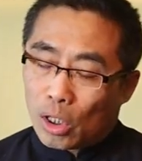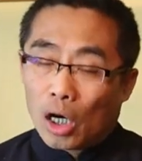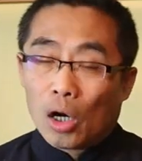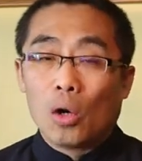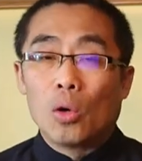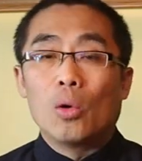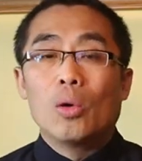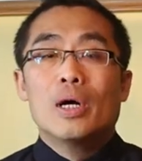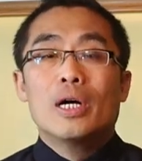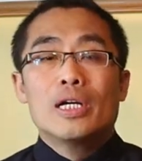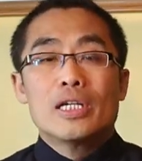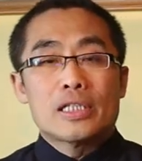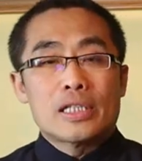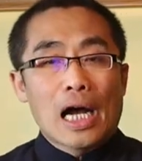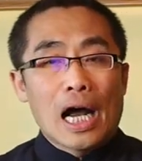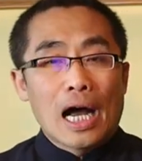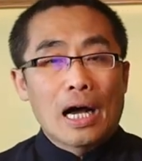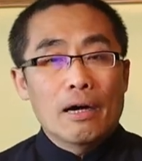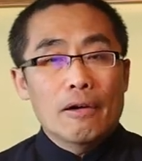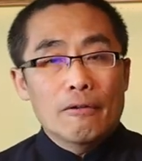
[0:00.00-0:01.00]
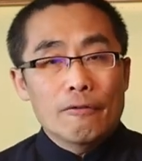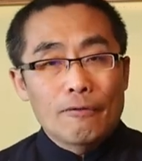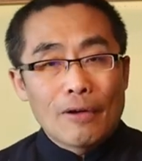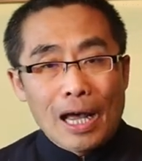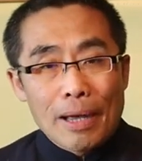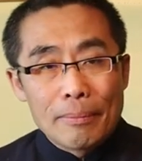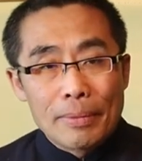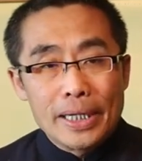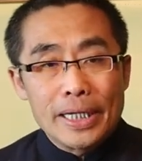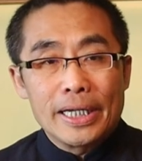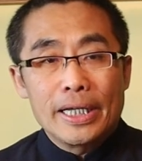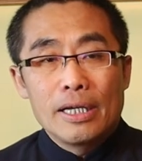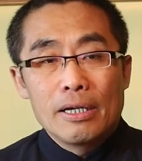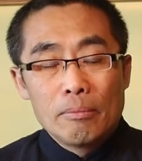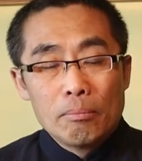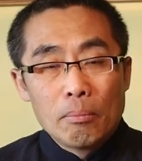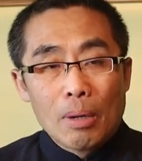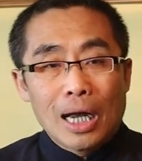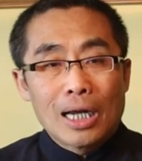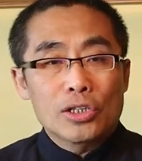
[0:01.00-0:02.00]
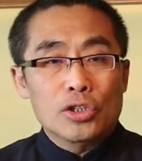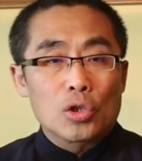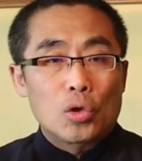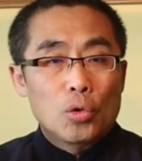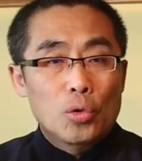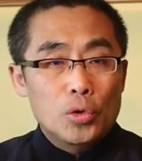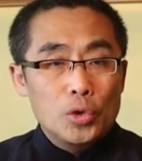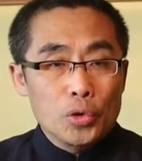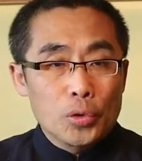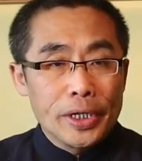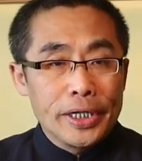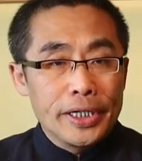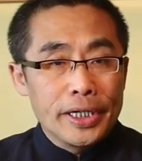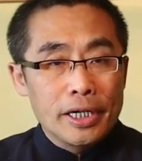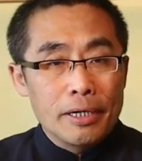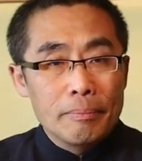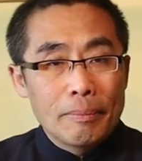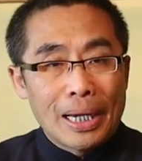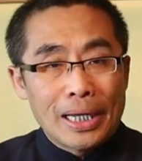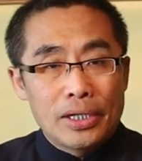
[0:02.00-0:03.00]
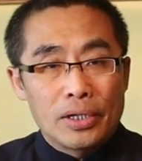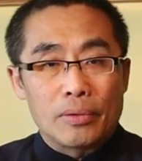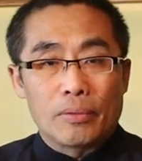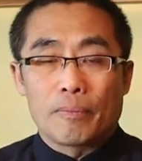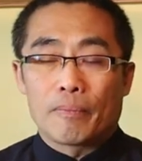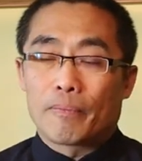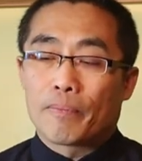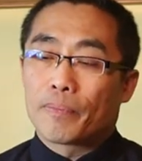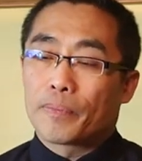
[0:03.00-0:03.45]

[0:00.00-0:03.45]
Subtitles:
or Chang Family Martial Training Manual.